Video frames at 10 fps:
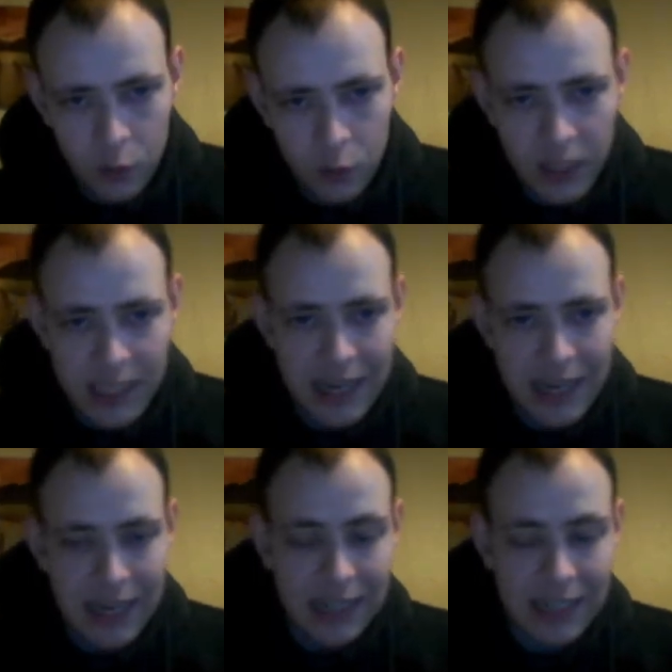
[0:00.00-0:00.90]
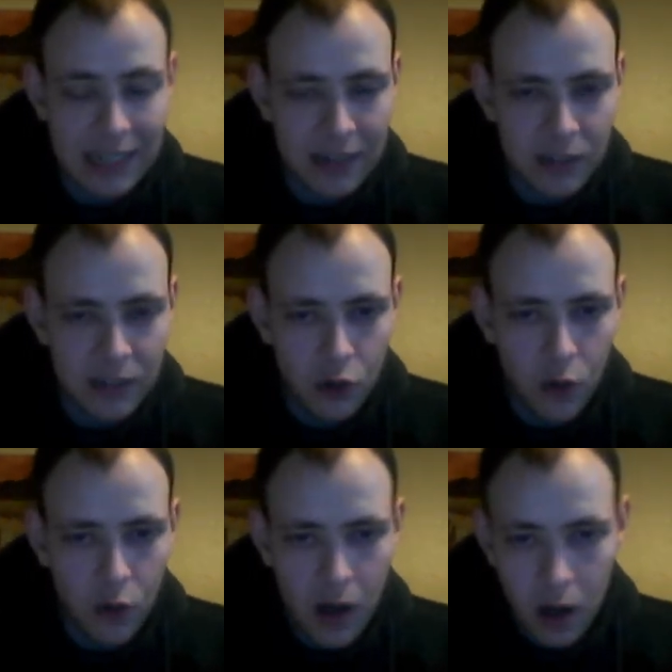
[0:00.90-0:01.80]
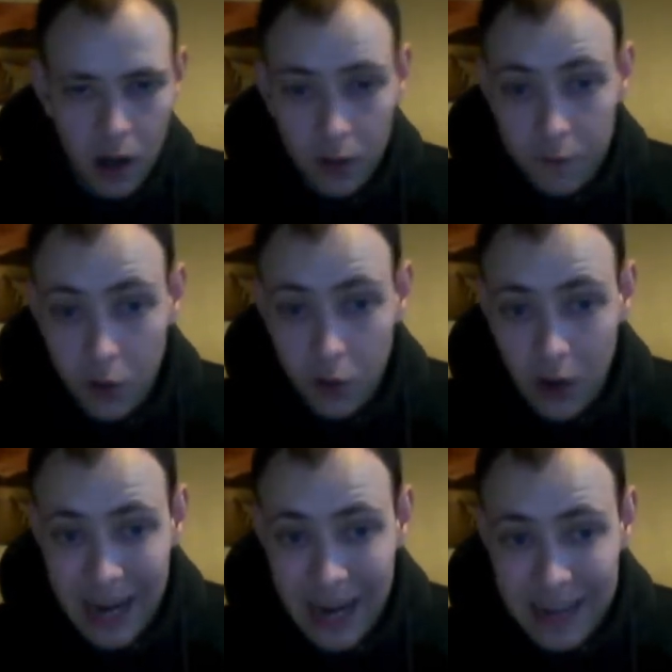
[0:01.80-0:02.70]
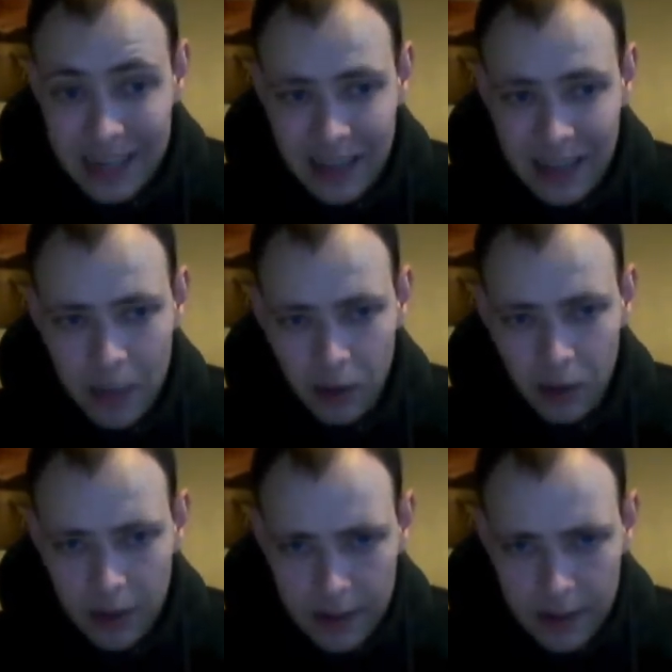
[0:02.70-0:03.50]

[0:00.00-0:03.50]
released in 1992 on the 4AD label.